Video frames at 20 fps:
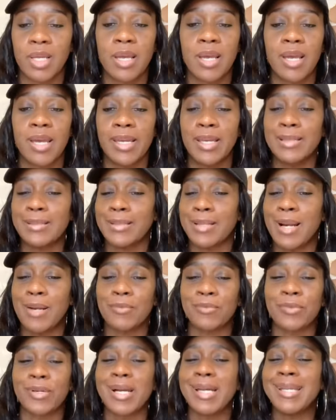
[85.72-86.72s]
Yeah, he said,
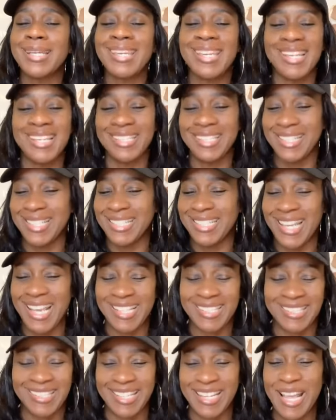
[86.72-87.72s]
I'm running into
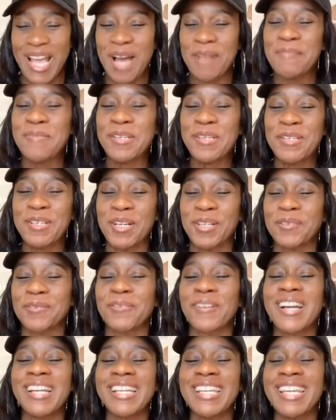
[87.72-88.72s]
destiny. How many of you are
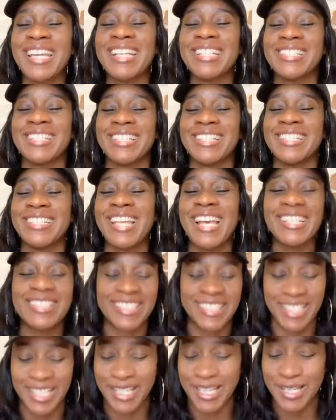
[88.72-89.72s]
running into
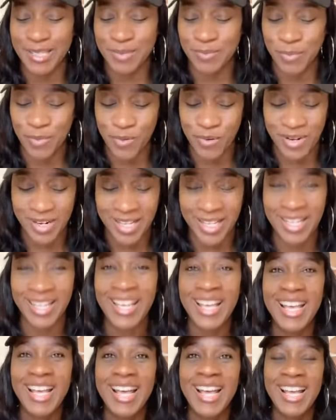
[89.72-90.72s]
destiny this morning?
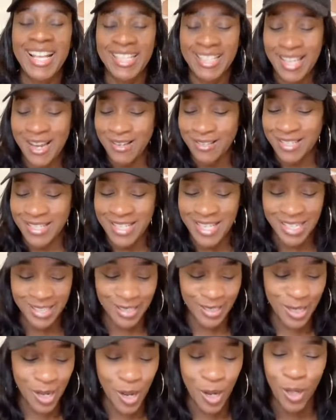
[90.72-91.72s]
There's
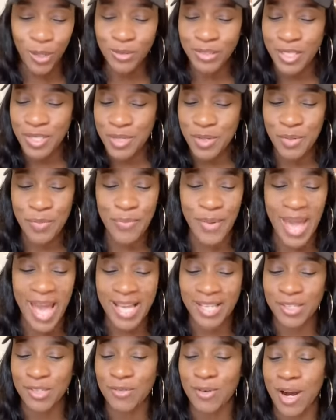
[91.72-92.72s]
nothing holding you
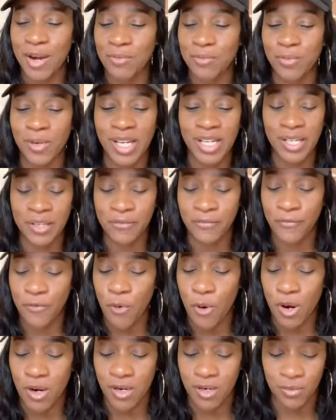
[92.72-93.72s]
back. You are running
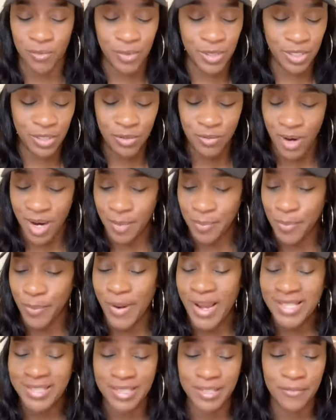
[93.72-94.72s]
forward. You are
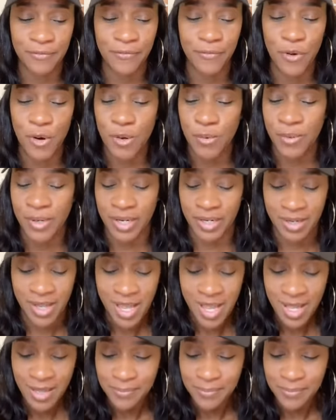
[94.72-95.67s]
pressing forward.